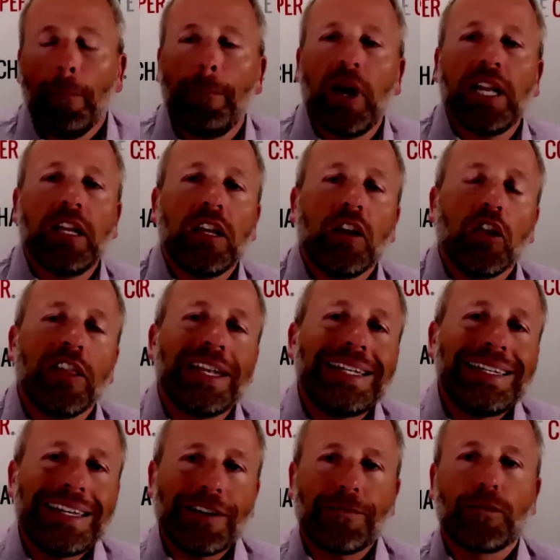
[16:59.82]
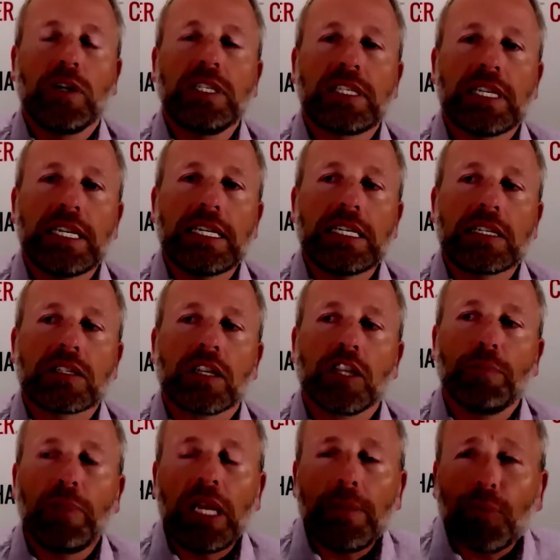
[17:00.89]
But the difference is
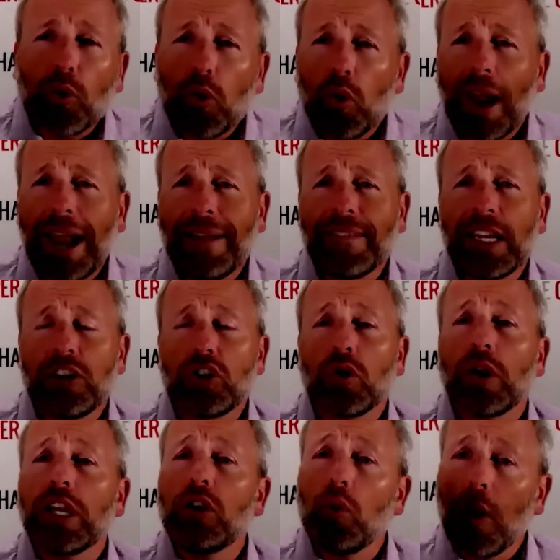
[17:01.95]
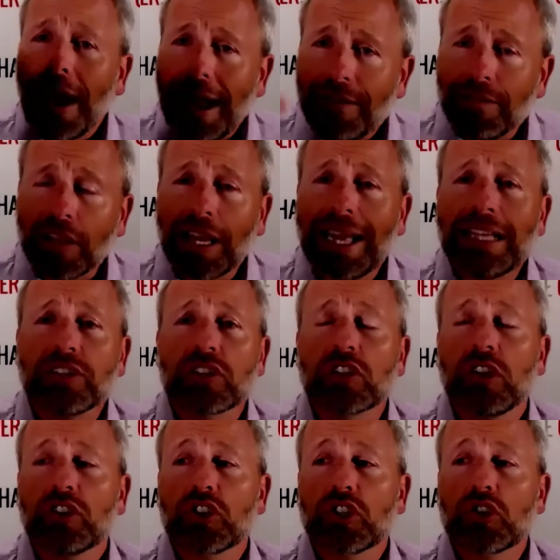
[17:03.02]
the people who have that joy, who have
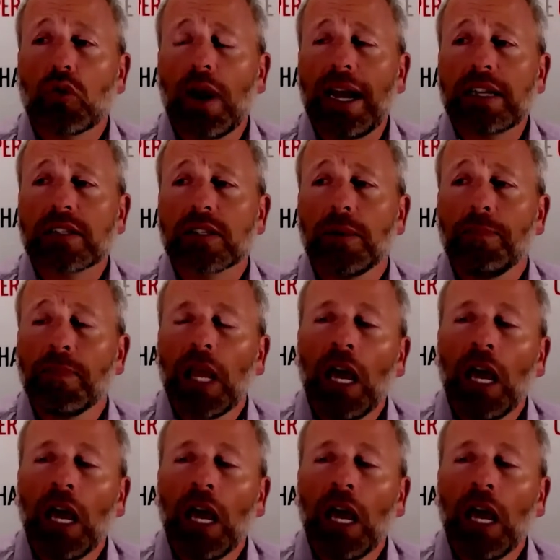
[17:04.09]
less stress,